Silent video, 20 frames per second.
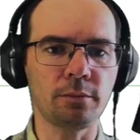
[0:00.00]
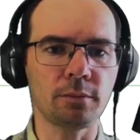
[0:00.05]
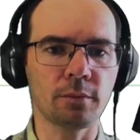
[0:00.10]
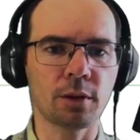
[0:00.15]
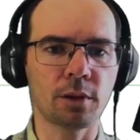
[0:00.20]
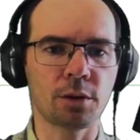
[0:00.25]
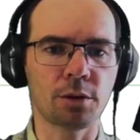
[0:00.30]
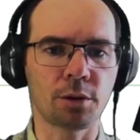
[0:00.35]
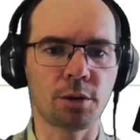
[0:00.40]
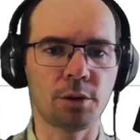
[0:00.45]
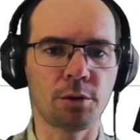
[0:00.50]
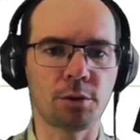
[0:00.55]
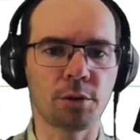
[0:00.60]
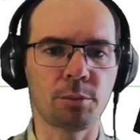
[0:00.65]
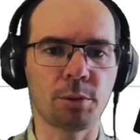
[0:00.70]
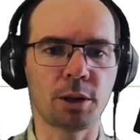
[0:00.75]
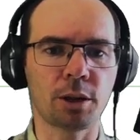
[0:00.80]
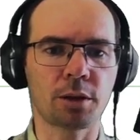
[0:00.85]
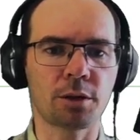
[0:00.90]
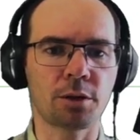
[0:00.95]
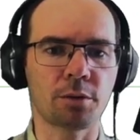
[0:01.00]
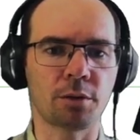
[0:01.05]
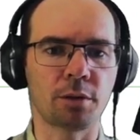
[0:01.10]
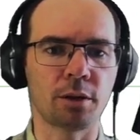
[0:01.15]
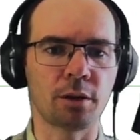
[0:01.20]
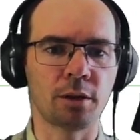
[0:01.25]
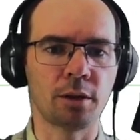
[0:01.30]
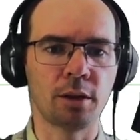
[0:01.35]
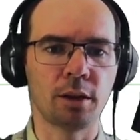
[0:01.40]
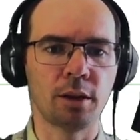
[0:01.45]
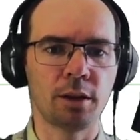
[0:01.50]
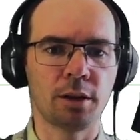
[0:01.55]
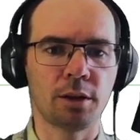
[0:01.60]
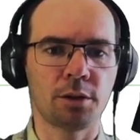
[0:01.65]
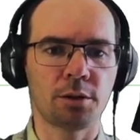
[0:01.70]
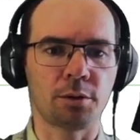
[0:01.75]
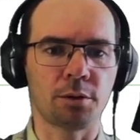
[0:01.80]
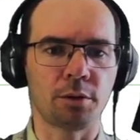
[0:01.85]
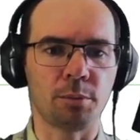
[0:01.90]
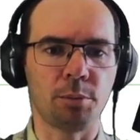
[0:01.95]
So going back to the
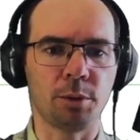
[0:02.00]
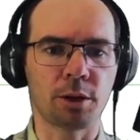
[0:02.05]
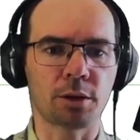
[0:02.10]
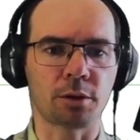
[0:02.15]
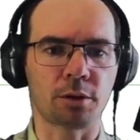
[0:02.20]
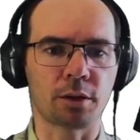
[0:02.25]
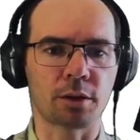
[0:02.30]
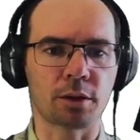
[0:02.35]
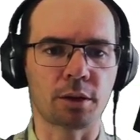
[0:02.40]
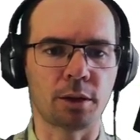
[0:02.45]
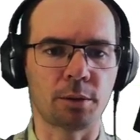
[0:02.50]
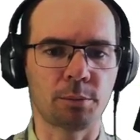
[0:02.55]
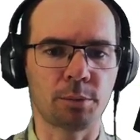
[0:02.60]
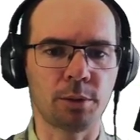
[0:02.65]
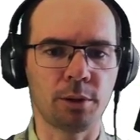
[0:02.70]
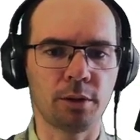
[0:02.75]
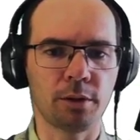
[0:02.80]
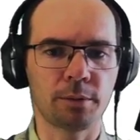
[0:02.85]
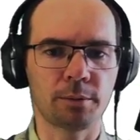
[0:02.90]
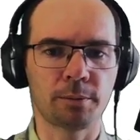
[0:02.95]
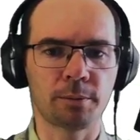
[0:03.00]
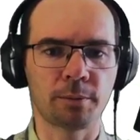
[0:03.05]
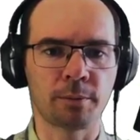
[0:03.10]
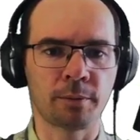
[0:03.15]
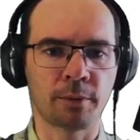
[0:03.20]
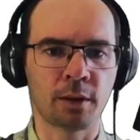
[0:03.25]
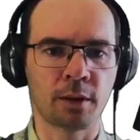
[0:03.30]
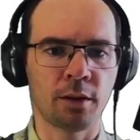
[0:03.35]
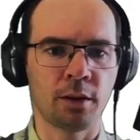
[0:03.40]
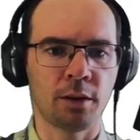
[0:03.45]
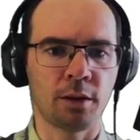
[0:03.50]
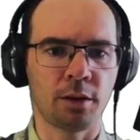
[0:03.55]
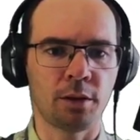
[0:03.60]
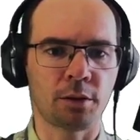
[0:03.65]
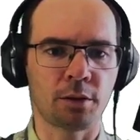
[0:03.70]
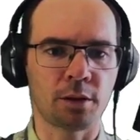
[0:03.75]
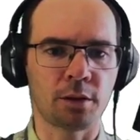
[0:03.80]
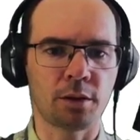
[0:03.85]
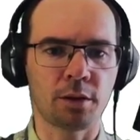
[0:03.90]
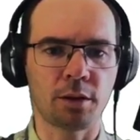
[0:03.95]
bigger example, you
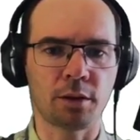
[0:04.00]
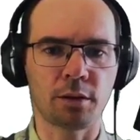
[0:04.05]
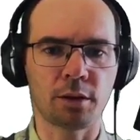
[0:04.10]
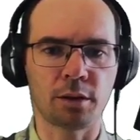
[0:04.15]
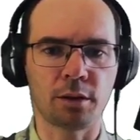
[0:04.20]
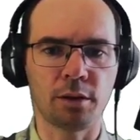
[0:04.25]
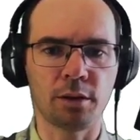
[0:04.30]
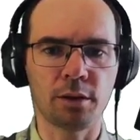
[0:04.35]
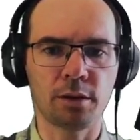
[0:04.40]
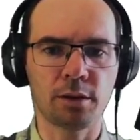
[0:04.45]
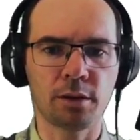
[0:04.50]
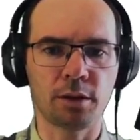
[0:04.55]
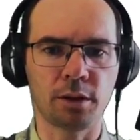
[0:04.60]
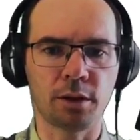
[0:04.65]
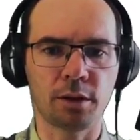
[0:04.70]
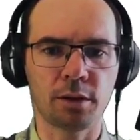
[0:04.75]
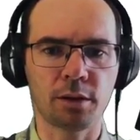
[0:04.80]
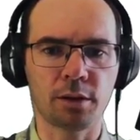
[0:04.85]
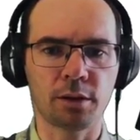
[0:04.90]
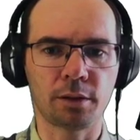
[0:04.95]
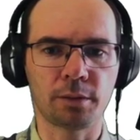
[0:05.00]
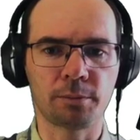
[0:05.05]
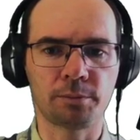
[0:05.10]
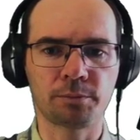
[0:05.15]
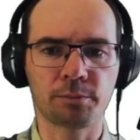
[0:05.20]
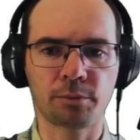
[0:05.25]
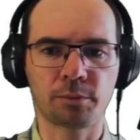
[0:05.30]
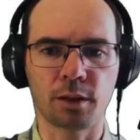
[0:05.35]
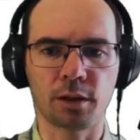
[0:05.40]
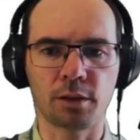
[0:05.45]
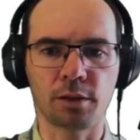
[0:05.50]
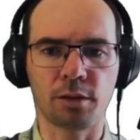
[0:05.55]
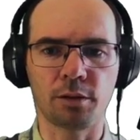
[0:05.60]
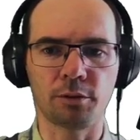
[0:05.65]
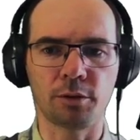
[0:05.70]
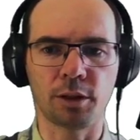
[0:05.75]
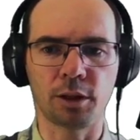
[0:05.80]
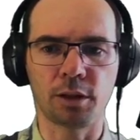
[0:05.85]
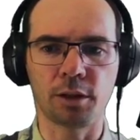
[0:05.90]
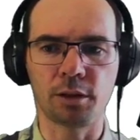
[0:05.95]
can see that this list is
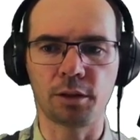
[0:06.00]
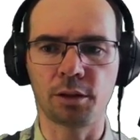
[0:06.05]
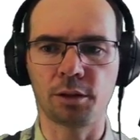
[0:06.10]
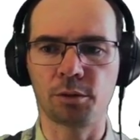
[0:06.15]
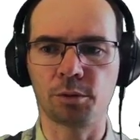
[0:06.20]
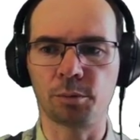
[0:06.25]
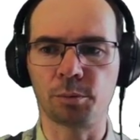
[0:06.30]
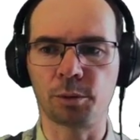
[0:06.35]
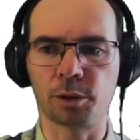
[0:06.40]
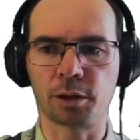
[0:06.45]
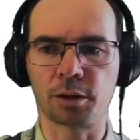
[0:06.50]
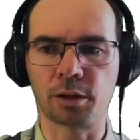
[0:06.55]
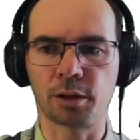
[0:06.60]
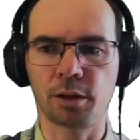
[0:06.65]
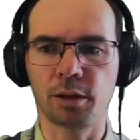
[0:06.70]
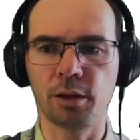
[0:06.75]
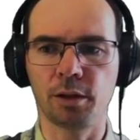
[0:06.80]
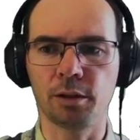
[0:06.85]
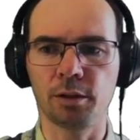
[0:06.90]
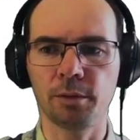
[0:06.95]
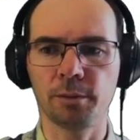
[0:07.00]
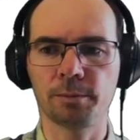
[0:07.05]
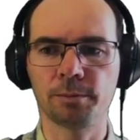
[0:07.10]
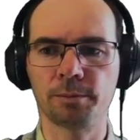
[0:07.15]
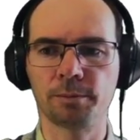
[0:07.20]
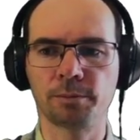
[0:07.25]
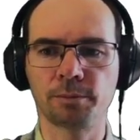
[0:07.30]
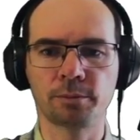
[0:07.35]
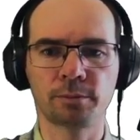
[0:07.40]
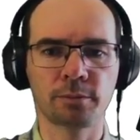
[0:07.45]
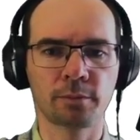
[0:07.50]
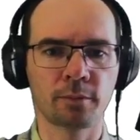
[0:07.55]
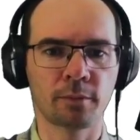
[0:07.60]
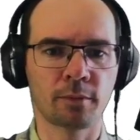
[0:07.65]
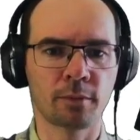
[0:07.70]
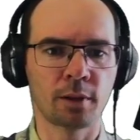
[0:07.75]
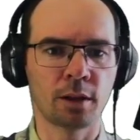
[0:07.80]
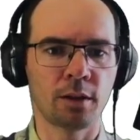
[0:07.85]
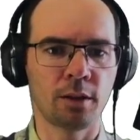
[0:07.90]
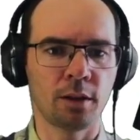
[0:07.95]
divided into parts here,
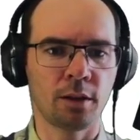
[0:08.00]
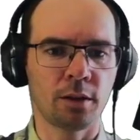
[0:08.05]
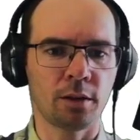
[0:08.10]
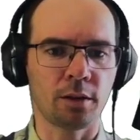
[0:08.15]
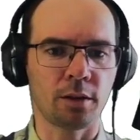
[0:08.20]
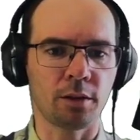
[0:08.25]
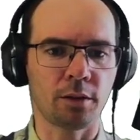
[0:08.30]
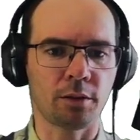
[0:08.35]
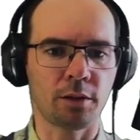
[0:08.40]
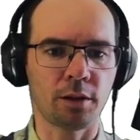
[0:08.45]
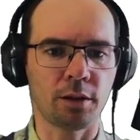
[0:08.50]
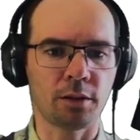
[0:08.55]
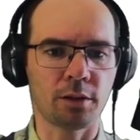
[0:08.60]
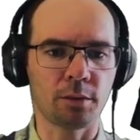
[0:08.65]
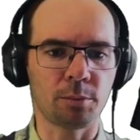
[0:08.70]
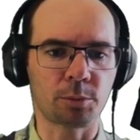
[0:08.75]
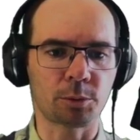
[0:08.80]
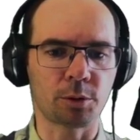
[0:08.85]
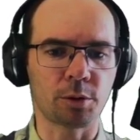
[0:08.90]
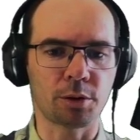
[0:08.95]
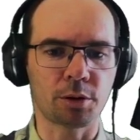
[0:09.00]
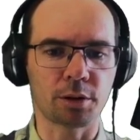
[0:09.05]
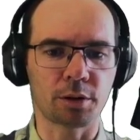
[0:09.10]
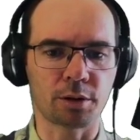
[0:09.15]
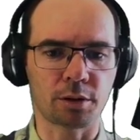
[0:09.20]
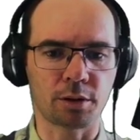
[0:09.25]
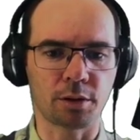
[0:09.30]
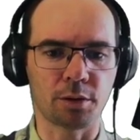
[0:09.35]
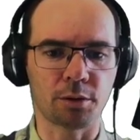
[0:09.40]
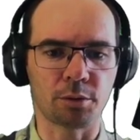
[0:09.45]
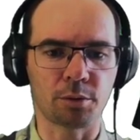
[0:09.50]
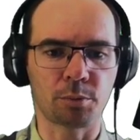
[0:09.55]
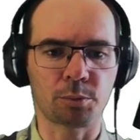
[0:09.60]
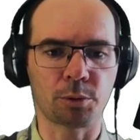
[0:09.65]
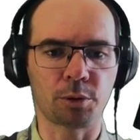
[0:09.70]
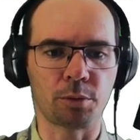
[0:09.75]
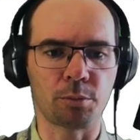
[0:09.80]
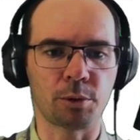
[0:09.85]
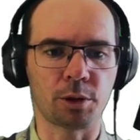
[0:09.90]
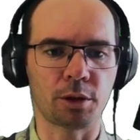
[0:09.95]
and then the process goes
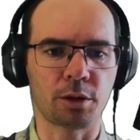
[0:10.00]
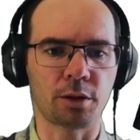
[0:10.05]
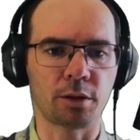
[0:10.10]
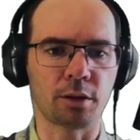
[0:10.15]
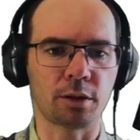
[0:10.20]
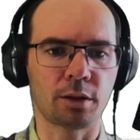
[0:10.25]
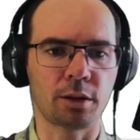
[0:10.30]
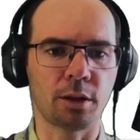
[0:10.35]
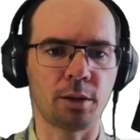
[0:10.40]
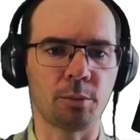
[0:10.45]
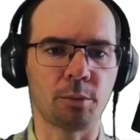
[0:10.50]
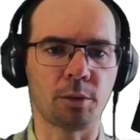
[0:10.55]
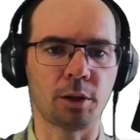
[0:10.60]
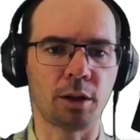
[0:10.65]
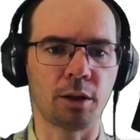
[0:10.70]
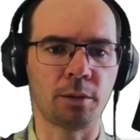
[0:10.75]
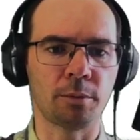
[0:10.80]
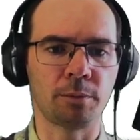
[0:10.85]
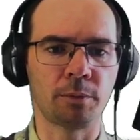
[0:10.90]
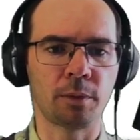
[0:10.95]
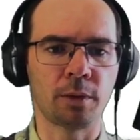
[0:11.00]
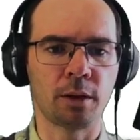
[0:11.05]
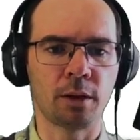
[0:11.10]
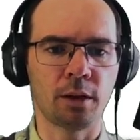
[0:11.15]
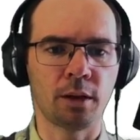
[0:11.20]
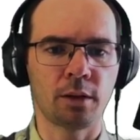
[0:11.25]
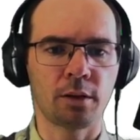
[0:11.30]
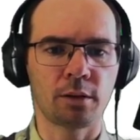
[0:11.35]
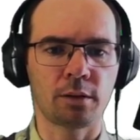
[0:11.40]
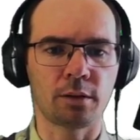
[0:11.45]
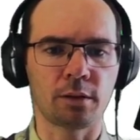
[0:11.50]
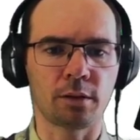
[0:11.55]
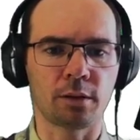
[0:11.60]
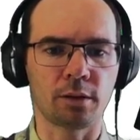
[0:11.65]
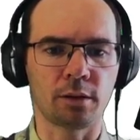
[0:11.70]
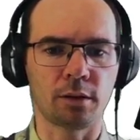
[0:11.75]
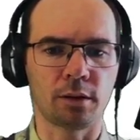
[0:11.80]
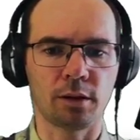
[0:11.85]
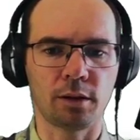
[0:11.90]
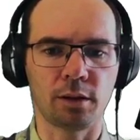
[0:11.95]
pretty much in the same way
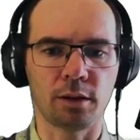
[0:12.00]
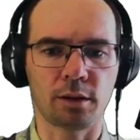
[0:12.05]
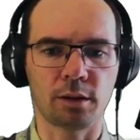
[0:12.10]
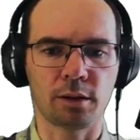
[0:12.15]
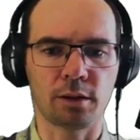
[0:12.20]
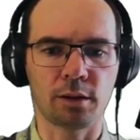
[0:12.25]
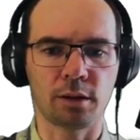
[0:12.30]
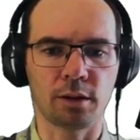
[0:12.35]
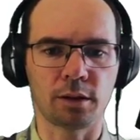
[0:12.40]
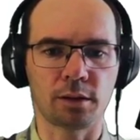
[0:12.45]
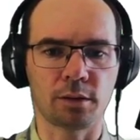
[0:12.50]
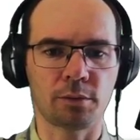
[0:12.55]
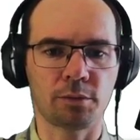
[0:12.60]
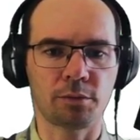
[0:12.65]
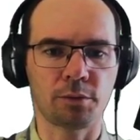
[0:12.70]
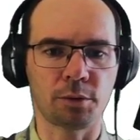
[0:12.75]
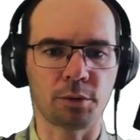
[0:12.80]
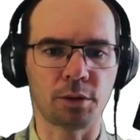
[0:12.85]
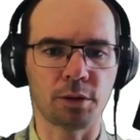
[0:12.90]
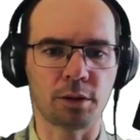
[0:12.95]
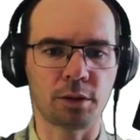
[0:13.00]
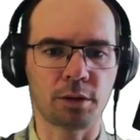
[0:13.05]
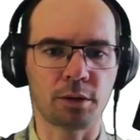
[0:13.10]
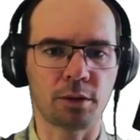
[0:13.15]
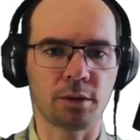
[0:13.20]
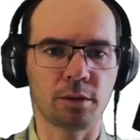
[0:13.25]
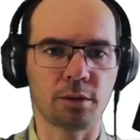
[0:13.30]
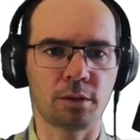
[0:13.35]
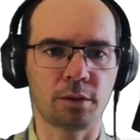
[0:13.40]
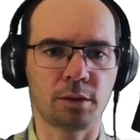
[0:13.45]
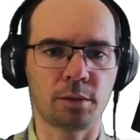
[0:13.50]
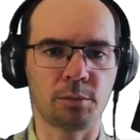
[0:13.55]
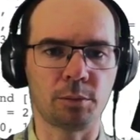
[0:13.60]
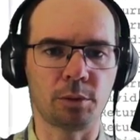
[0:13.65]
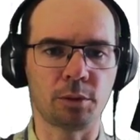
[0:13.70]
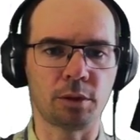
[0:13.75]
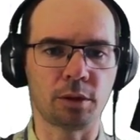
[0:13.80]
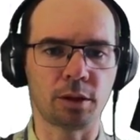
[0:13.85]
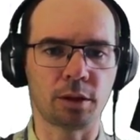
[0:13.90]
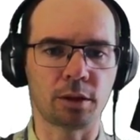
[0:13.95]
as for this
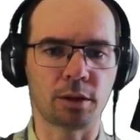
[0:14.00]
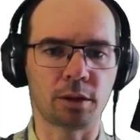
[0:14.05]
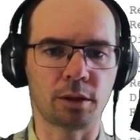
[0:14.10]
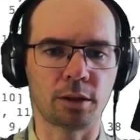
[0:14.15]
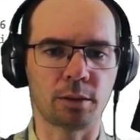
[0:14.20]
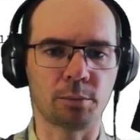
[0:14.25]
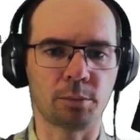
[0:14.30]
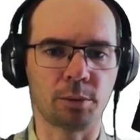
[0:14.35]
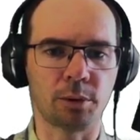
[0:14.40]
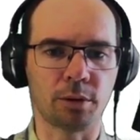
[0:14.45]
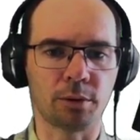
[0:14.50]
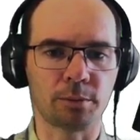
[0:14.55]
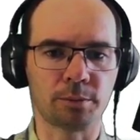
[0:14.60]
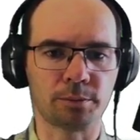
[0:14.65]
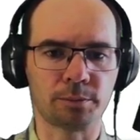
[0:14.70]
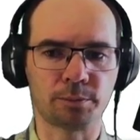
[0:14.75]
small example.